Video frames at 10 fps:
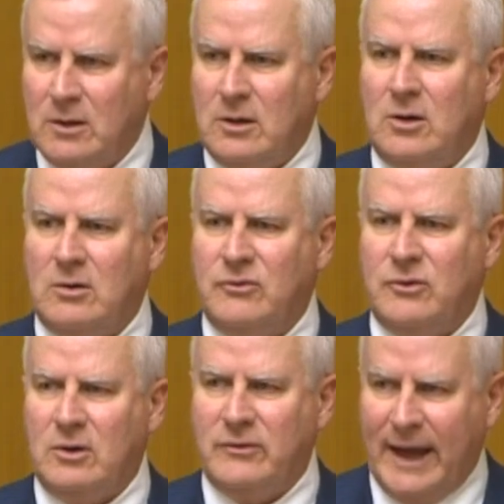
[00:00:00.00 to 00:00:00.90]
of
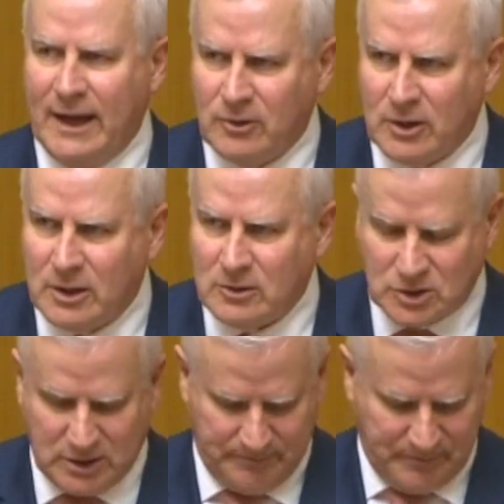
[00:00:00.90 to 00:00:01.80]

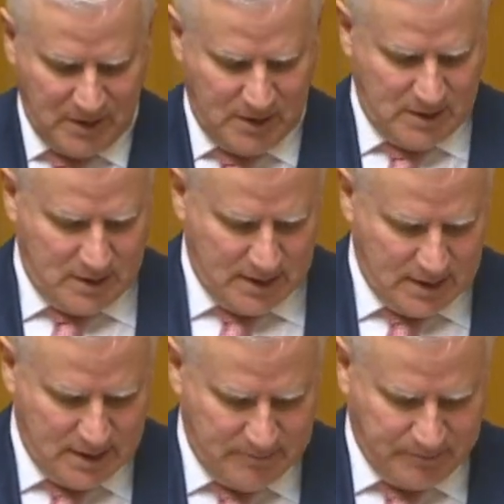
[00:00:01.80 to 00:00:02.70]
agriculture.
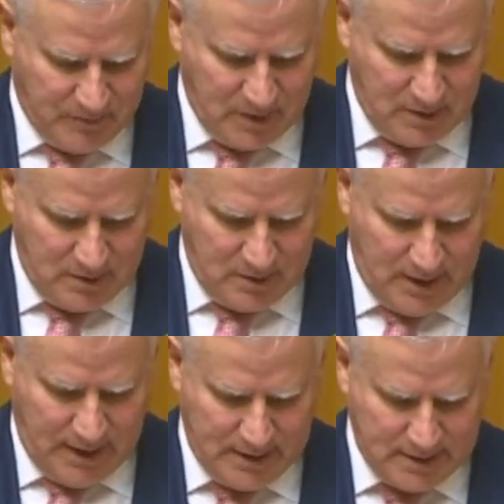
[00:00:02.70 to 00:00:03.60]

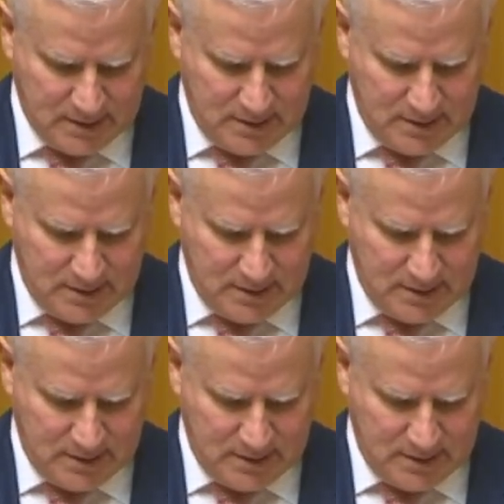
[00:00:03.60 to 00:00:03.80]
And